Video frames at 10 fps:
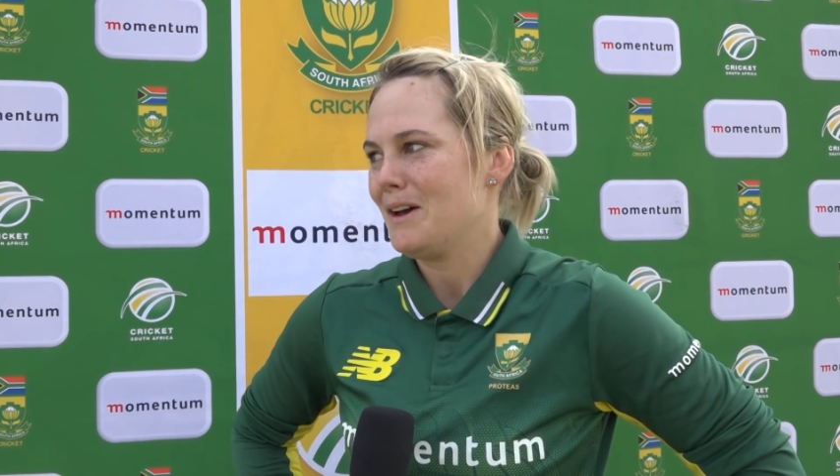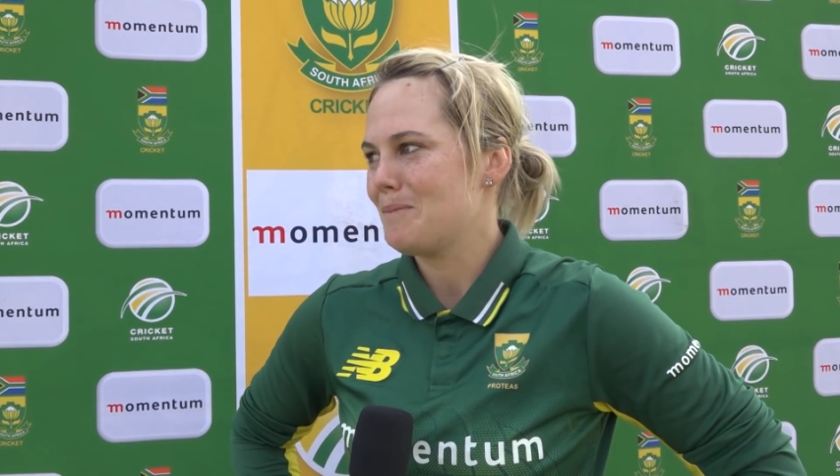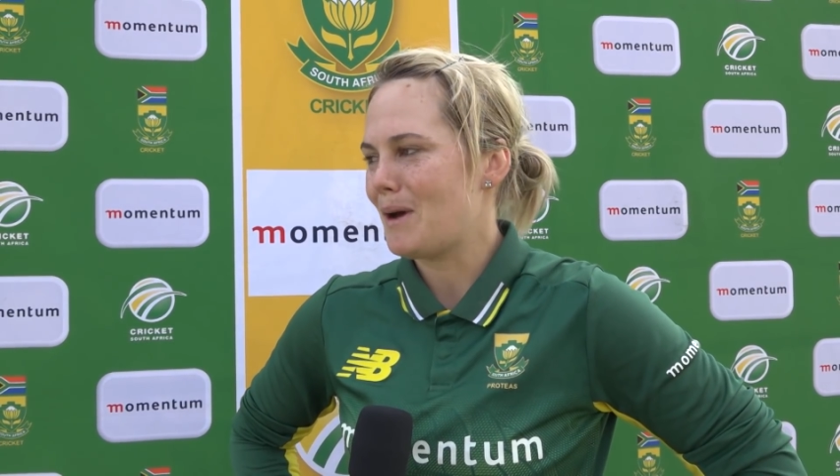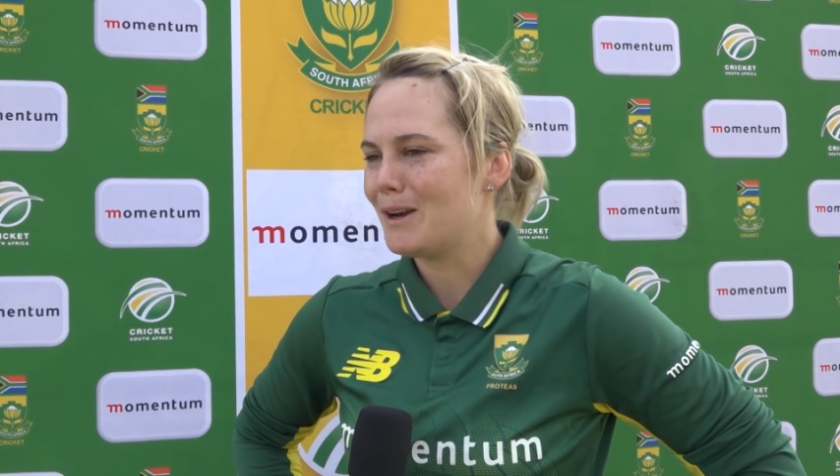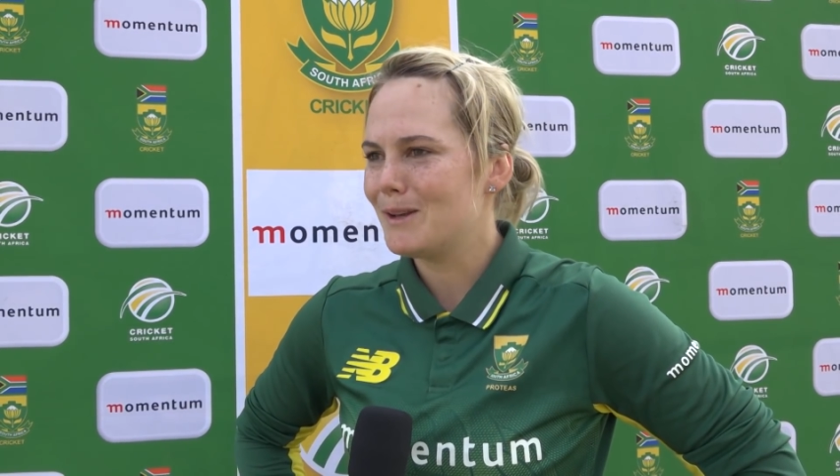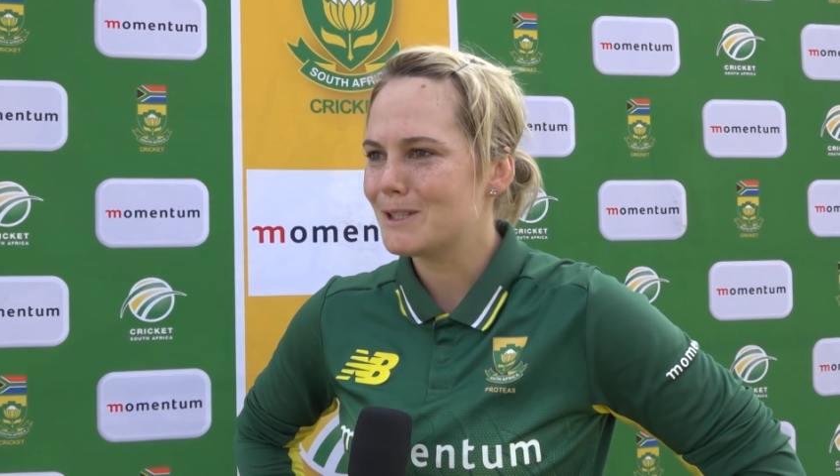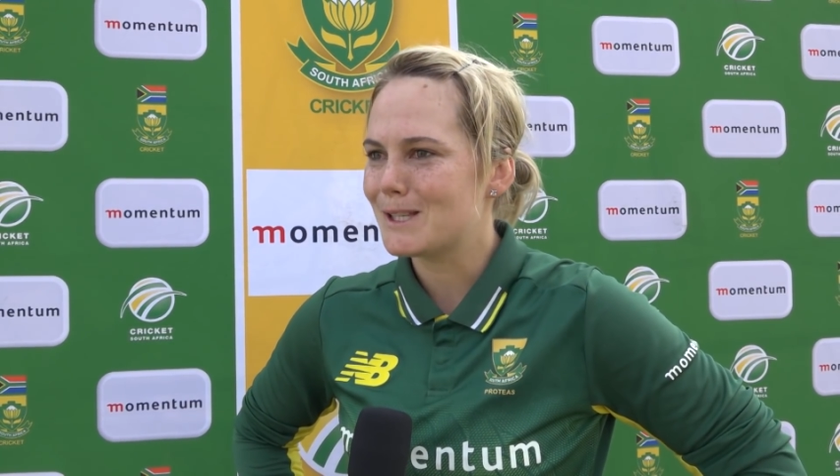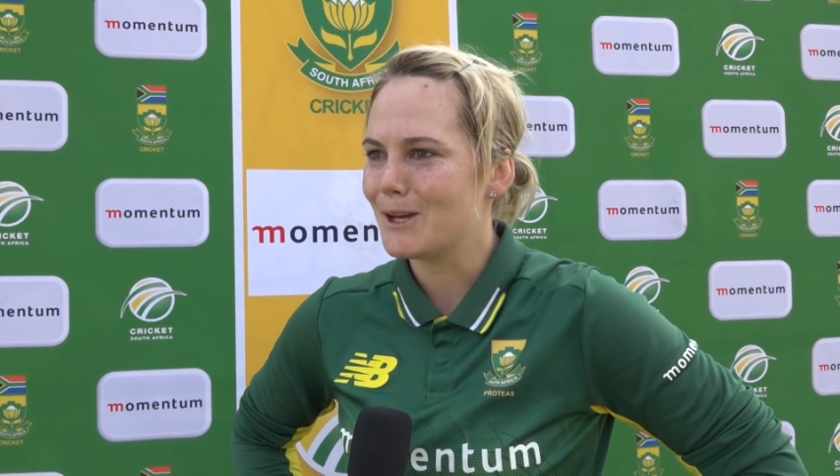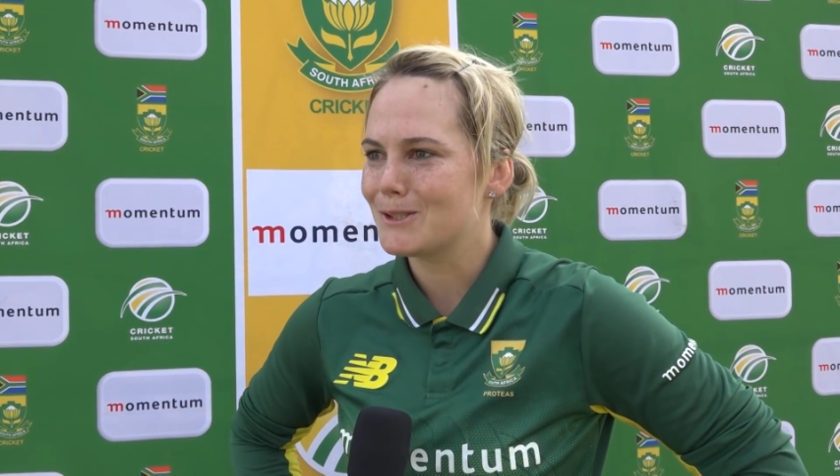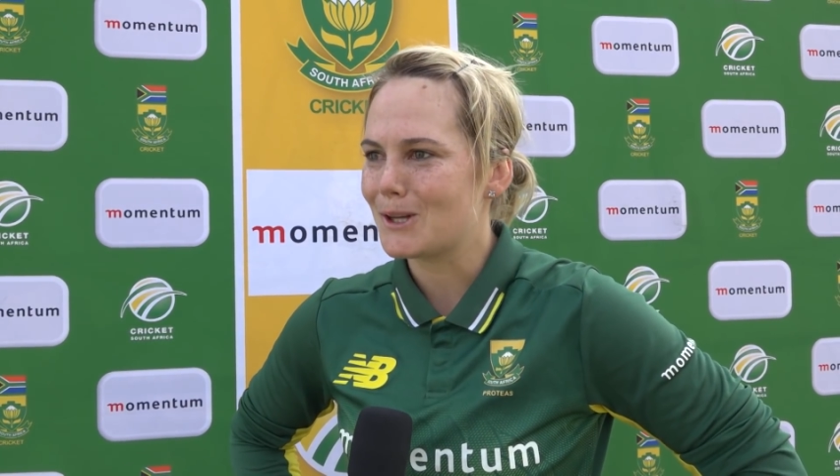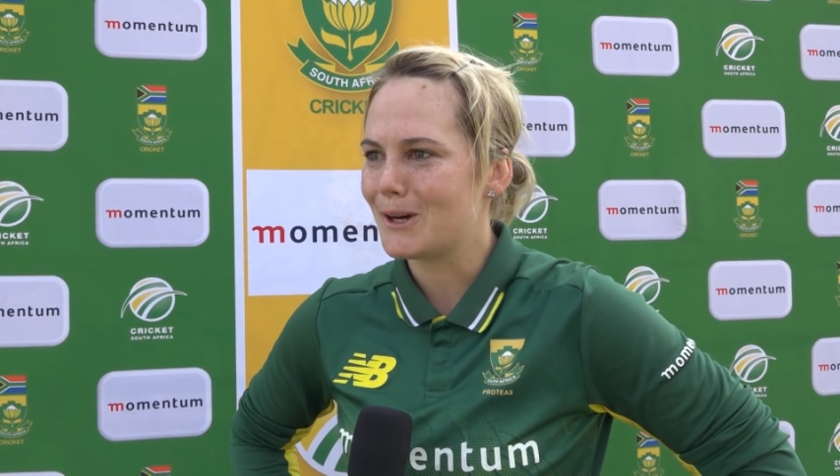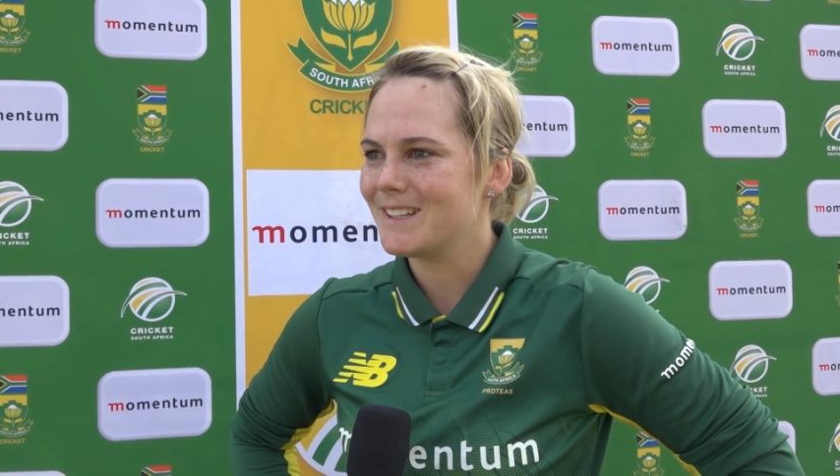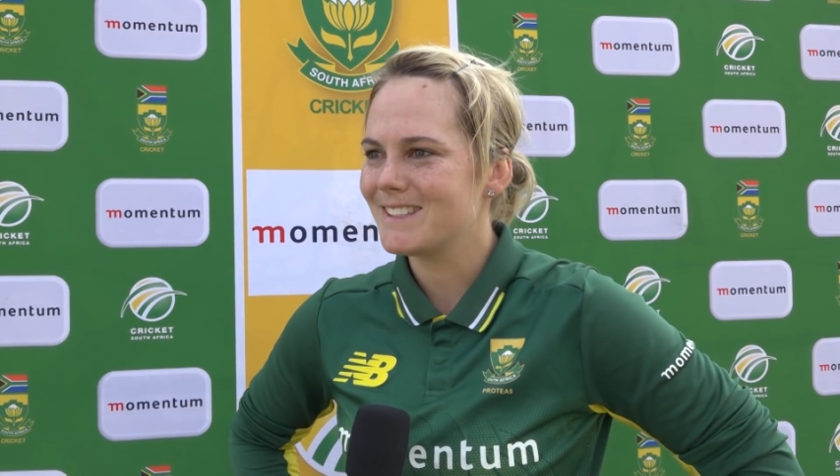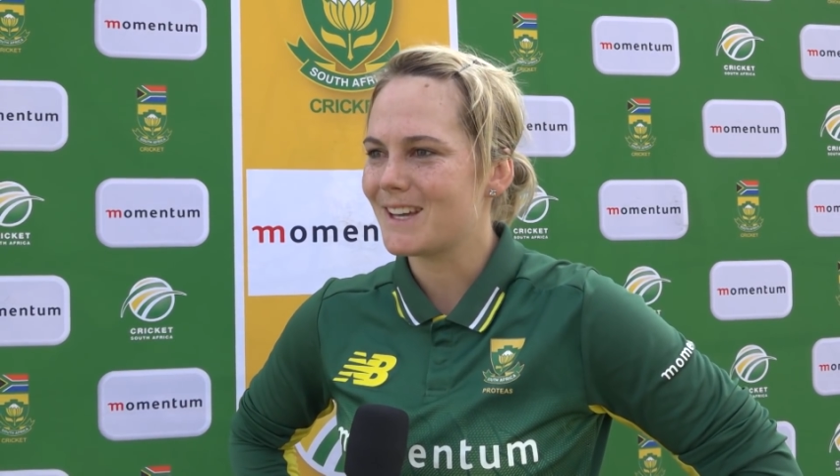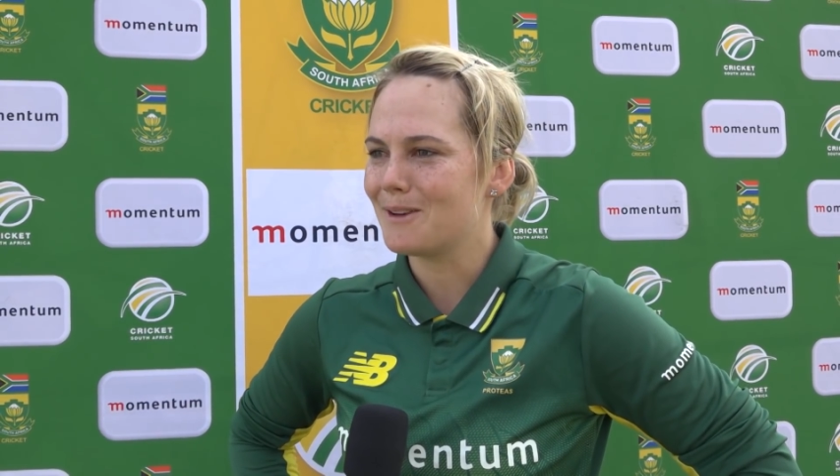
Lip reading: apparently we're slow starters.